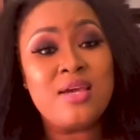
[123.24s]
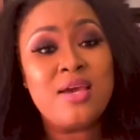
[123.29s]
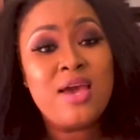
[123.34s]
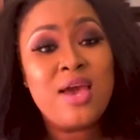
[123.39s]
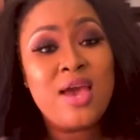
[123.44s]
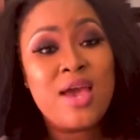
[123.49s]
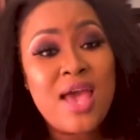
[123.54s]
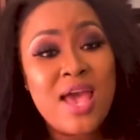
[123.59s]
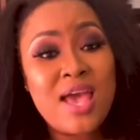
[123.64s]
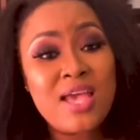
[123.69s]

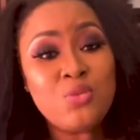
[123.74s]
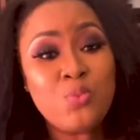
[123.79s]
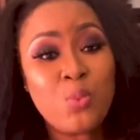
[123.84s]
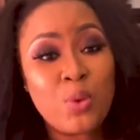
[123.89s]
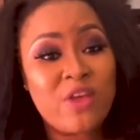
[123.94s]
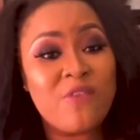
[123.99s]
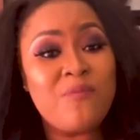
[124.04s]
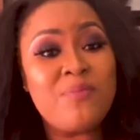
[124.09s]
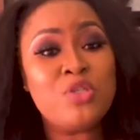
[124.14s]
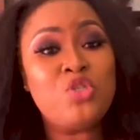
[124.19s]
has what
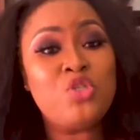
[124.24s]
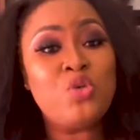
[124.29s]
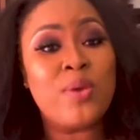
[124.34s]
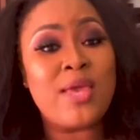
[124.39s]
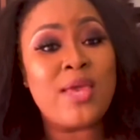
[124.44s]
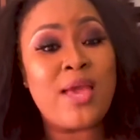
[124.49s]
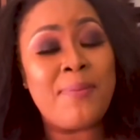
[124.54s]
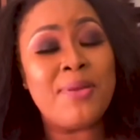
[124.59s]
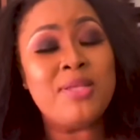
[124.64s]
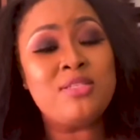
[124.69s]
I've been
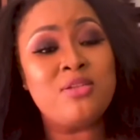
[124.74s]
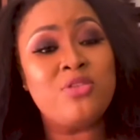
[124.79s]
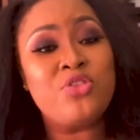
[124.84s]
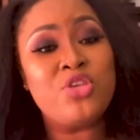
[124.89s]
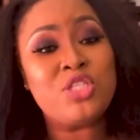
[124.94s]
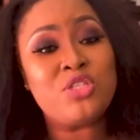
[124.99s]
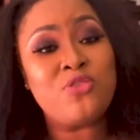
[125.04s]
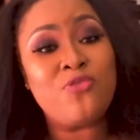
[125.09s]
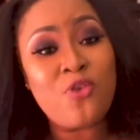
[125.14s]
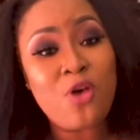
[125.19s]
doing up until
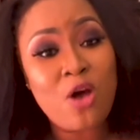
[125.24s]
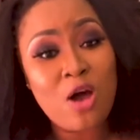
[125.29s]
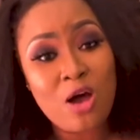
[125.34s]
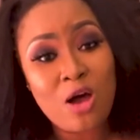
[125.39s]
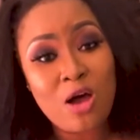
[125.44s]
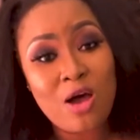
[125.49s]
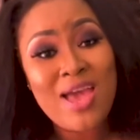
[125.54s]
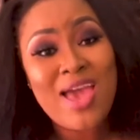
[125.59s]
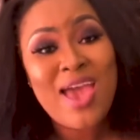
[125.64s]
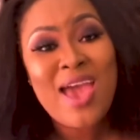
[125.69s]
this
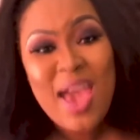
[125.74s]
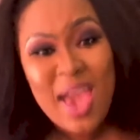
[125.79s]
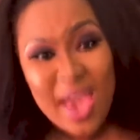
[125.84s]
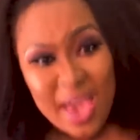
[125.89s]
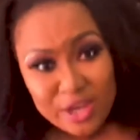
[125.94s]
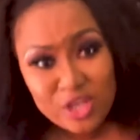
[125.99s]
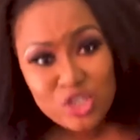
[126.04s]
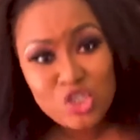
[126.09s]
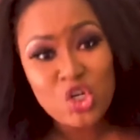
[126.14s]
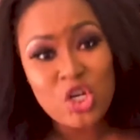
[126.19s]
far
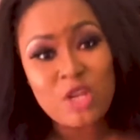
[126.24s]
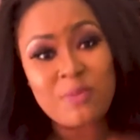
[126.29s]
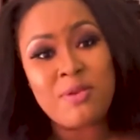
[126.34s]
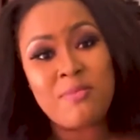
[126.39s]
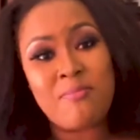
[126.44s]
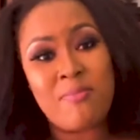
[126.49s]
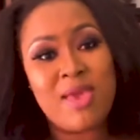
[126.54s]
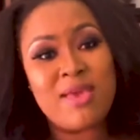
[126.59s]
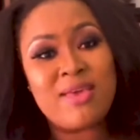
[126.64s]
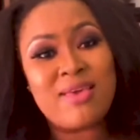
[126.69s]
actually been
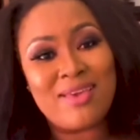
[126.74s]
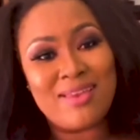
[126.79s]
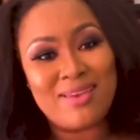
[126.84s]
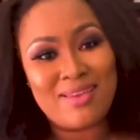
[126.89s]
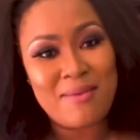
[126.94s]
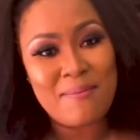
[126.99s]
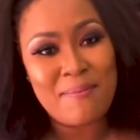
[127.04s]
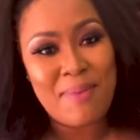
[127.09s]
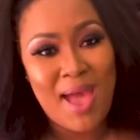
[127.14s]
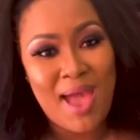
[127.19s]
making an
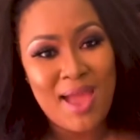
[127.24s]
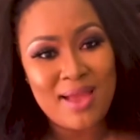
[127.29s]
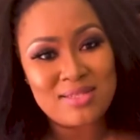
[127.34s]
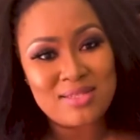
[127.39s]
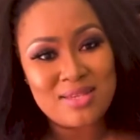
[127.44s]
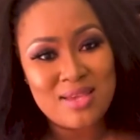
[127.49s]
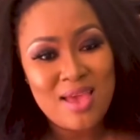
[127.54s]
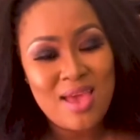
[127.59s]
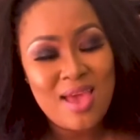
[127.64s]
impact?